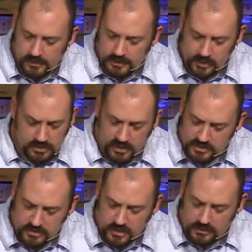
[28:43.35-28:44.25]
You do
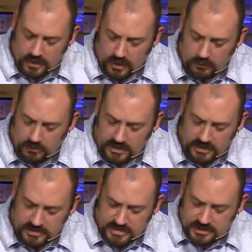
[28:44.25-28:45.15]
not struggle alone
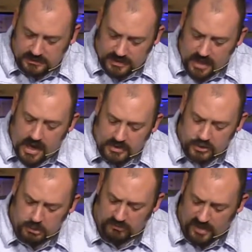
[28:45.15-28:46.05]
because, secondly, God is
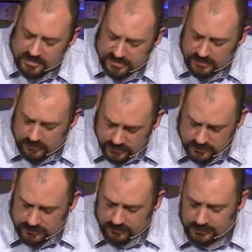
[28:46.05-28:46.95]
supervising your
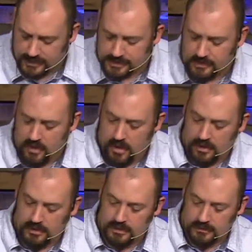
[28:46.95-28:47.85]
struggle.
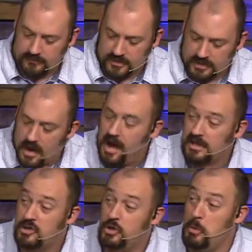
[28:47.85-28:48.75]
God
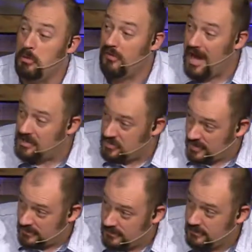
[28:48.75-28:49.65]
is
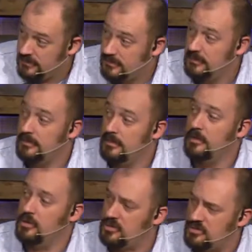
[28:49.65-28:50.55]
supervising
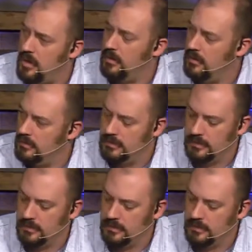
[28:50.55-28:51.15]
your struggle.